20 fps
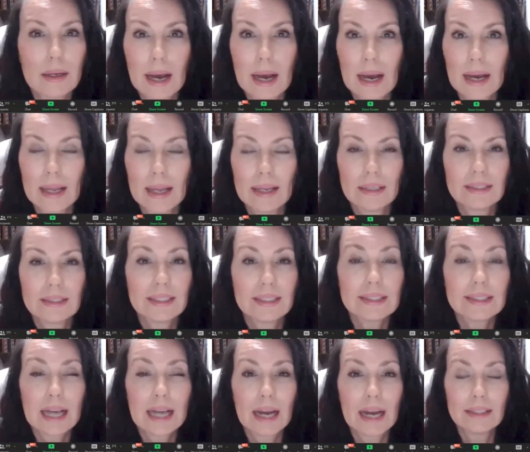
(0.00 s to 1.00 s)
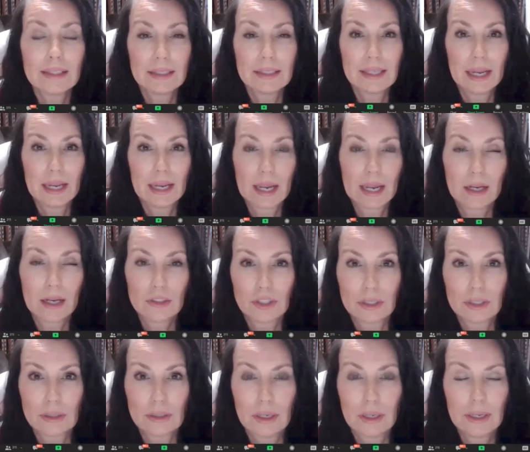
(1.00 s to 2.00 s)
I decided to take
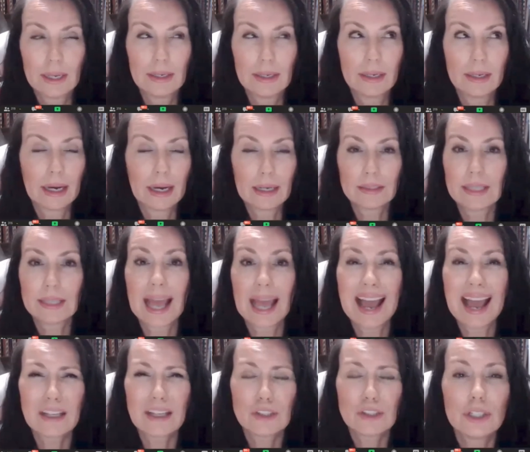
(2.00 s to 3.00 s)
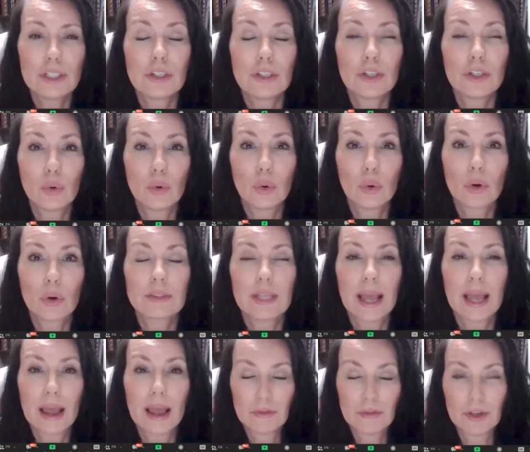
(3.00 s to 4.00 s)
action. And guys, action cures
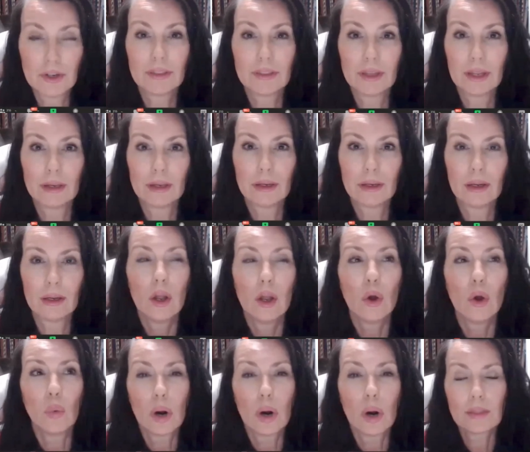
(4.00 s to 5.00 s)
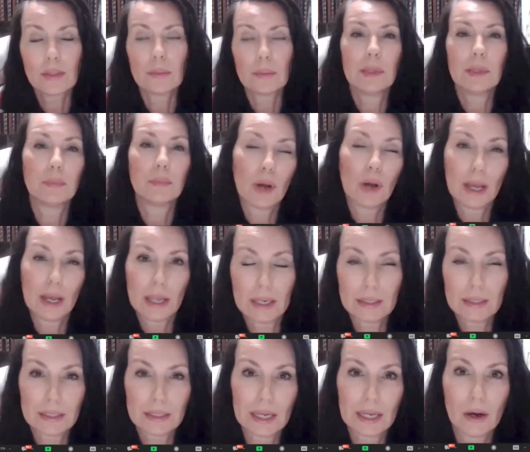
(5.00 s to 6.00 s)
everything. One of the people I
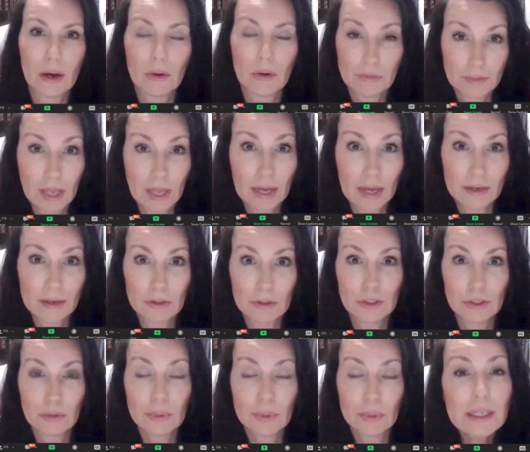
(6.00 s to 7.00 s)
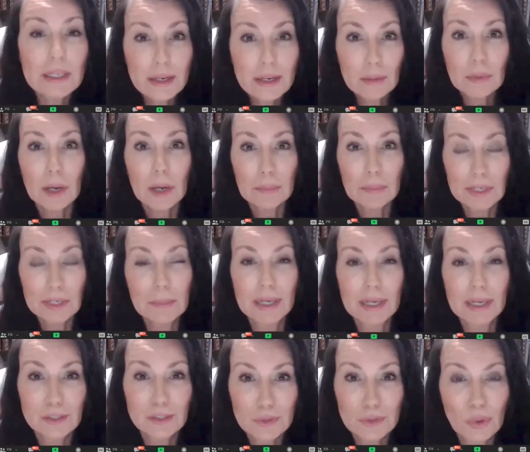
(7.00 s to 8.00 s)
handed out a flyer to ended up coming in my
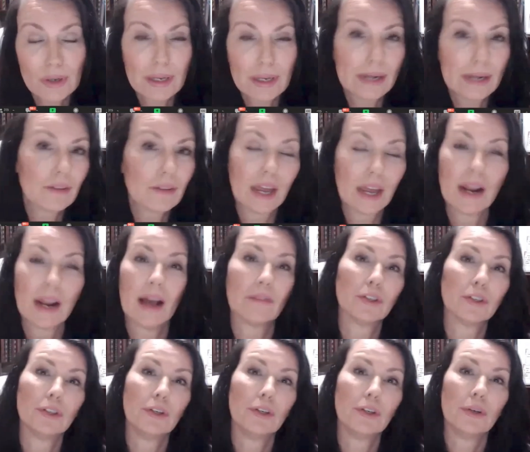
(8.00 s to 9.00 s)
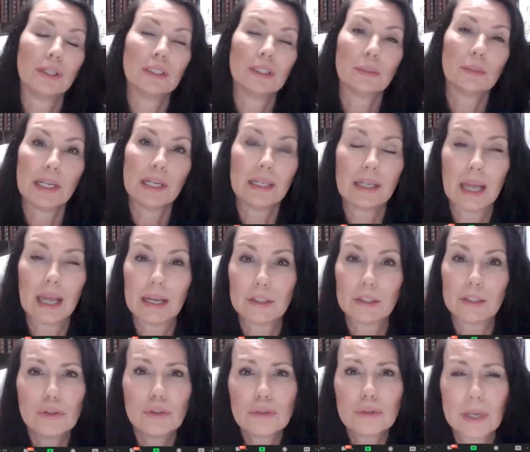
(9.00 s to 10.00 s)
store later that afternoon and spending like
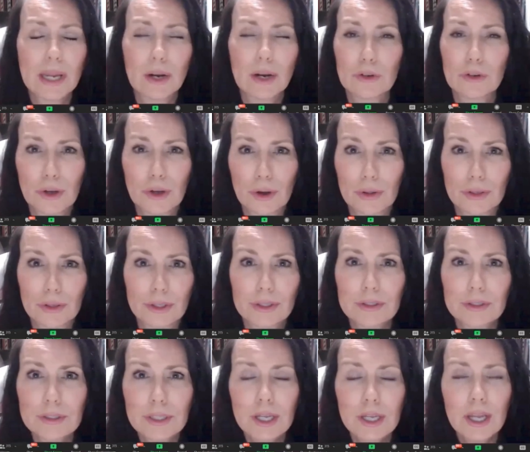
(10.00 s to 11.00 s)
$200-$300.